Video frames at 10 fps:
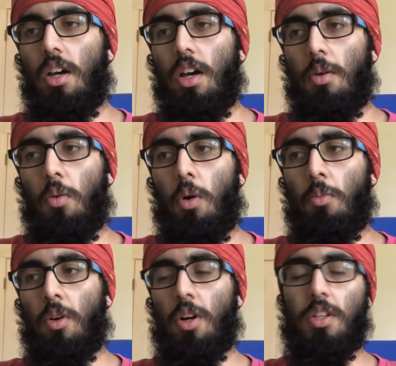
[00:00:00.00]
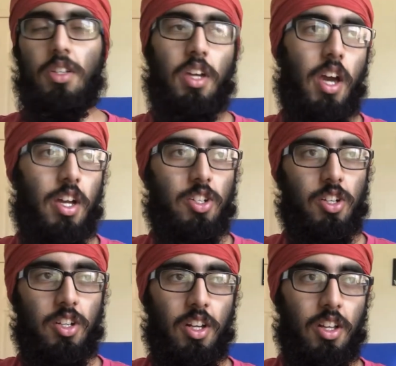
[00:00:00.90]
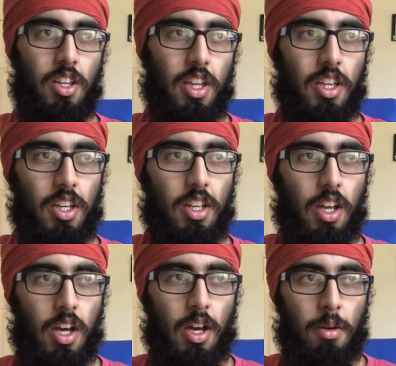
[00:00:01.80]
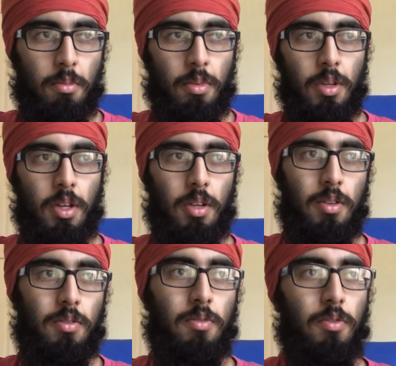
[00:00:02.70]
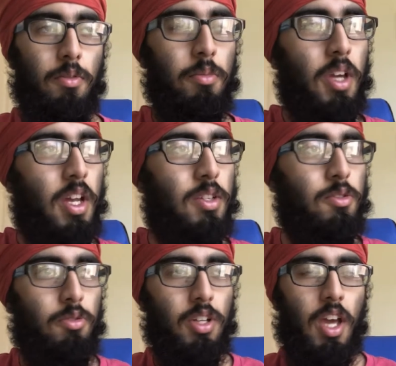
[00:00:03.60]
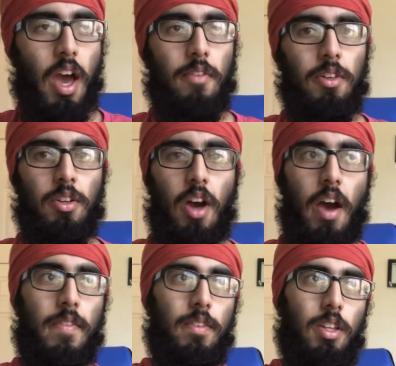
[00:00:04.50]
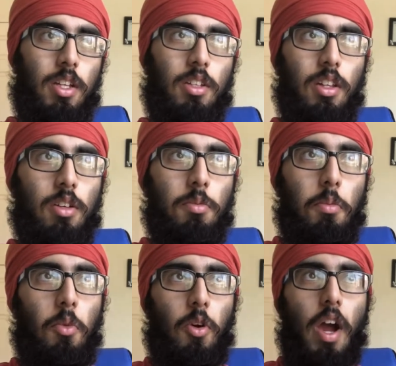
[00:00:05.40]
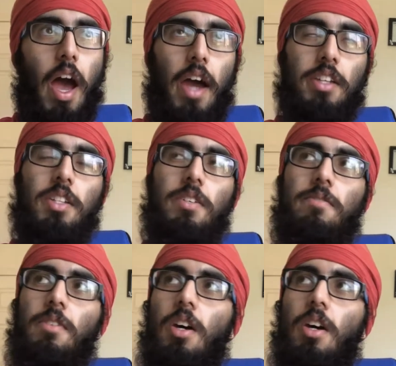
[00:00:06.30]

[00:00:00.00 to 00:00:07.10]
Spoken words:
at Walmart as a cashier, I didn't like it. For me, I just want to have a little more active